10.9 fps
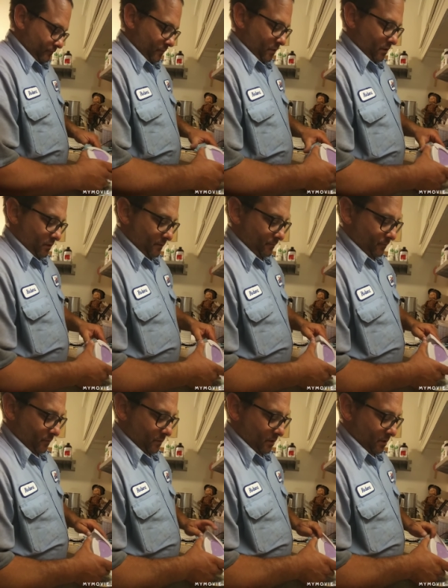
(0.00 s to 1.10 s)
Okay,
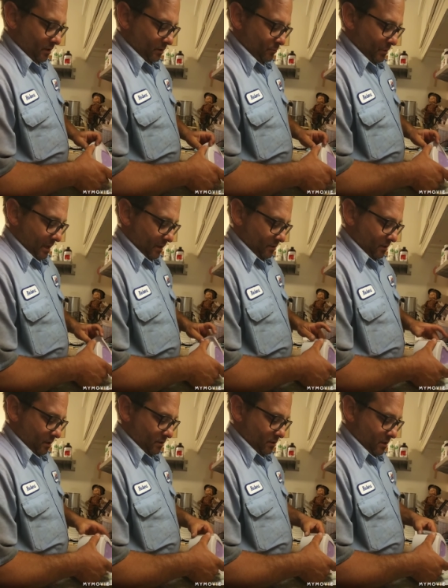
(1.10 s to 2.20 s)
take the back
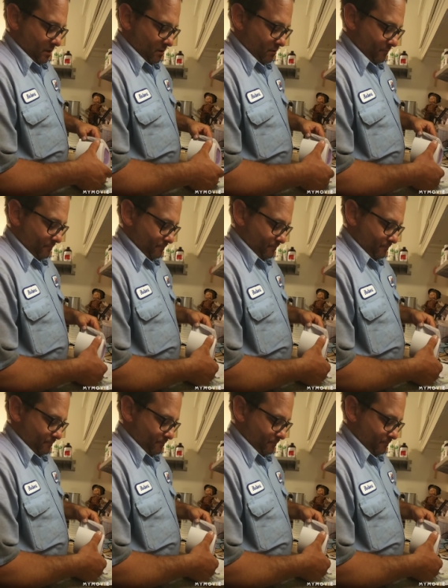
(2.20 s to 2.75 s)
section out,